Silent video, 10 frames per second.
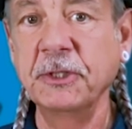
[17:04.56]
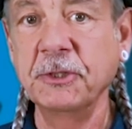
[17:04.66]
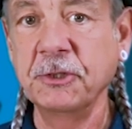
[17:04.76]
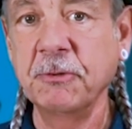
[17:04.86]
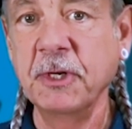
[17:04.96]

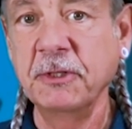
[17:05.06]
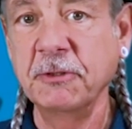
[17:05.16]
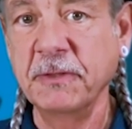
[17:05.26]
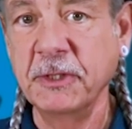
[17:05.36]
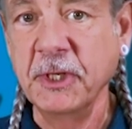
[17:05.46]

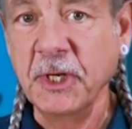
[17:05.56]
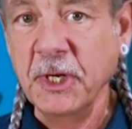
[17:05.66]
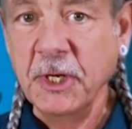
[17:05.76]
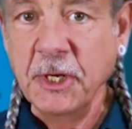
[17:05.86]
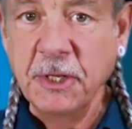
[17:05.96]
destructive. And
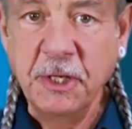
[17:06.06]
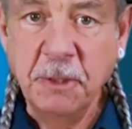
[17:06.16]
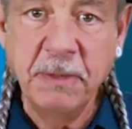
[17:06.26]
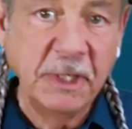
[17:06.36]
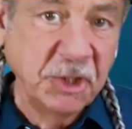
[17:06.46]
the
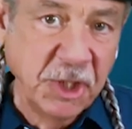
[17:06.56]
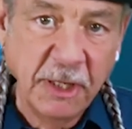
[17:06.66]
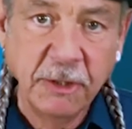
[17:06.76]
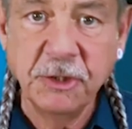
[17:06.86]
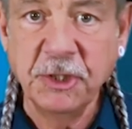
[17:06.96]
big
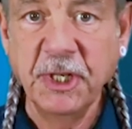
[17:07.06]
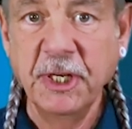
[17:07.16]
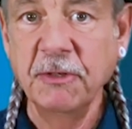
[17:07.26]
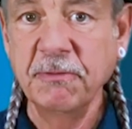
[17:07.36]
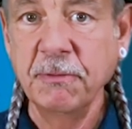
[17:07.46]
challenge in
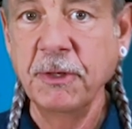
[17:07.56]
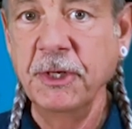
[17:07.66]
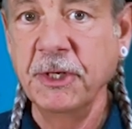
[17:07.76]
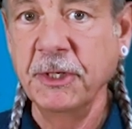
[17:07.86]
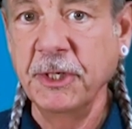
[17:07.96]

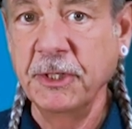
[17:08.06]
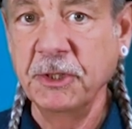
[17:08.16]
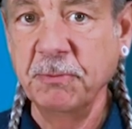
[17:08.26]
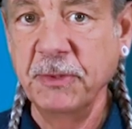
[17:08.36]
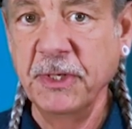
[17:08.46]
California
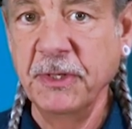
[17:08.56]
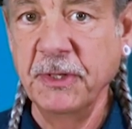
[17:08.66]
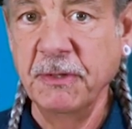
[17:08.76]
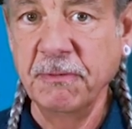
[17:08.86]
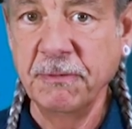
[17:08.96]
has
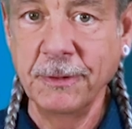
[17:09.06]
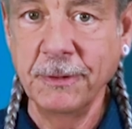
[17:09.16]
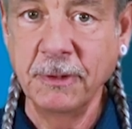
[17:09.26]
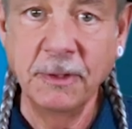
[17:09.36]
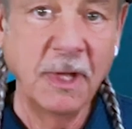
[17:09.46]
been,
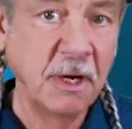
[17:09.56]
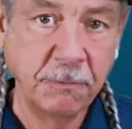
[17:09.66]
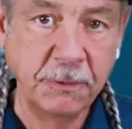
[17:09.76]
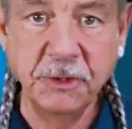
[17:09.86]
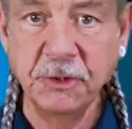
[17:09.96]
for a lot of
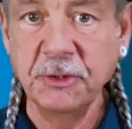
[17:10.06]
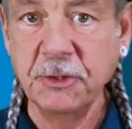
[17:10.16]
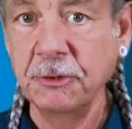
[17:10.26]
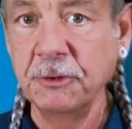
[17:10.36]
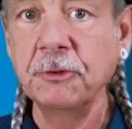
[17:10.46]
reasons
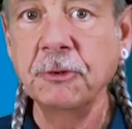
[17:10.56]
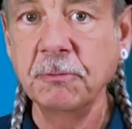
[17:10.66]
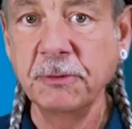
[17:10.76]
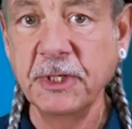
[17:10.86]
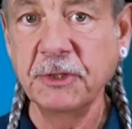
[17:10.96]
that are too
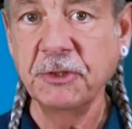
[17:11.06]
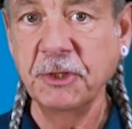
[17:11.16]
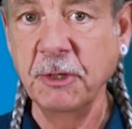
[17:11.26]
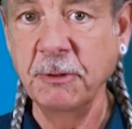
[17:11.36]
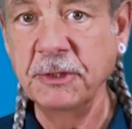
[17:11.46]
complex to
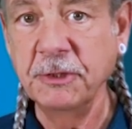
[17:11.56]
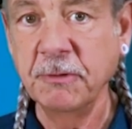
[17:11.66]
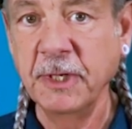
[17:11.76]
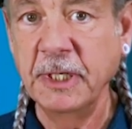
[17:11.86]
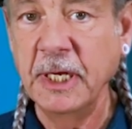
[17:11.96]
go into
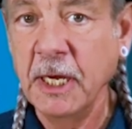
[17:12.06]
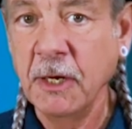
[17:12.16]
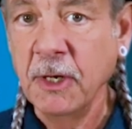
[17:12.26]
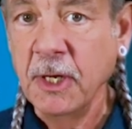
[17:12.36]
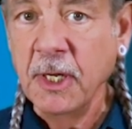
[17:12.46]
right
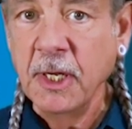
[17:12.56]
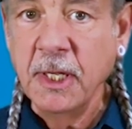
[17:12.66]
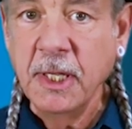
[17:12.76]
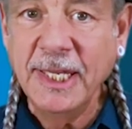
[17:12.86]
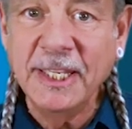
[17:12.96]
now,
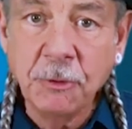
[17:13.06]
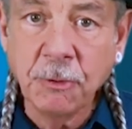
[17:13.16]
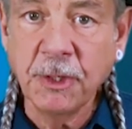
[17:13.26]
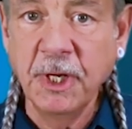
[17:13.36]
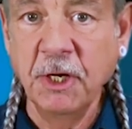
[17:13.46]

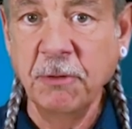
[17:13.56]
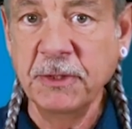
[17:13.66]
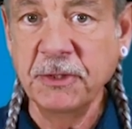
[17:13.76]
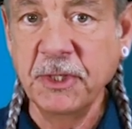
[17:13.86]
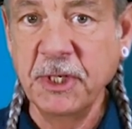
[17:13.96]
indoor
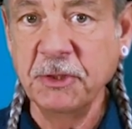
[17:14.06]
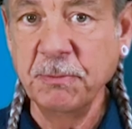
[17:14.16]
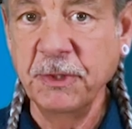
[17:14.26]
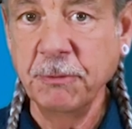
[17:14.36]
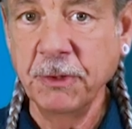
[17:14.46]
cannabis has
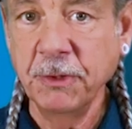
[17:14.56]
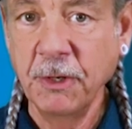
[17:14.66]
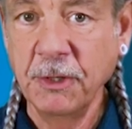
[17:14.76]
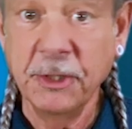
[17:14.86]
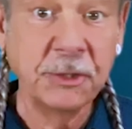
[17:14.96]
been
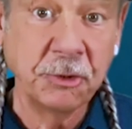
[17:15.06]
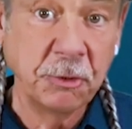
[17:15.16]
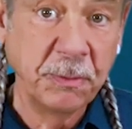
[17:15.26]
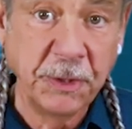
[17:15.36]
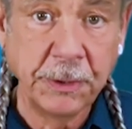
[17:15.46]
regarded as
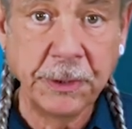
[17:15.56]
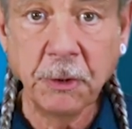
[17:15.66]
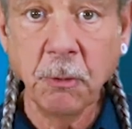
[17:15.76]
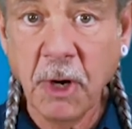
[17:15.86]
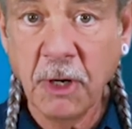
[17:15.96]
superior
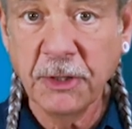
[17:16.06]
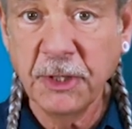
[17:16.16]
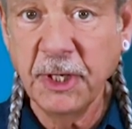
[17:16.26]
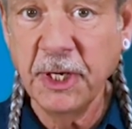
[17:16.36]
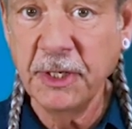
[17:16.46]
quality and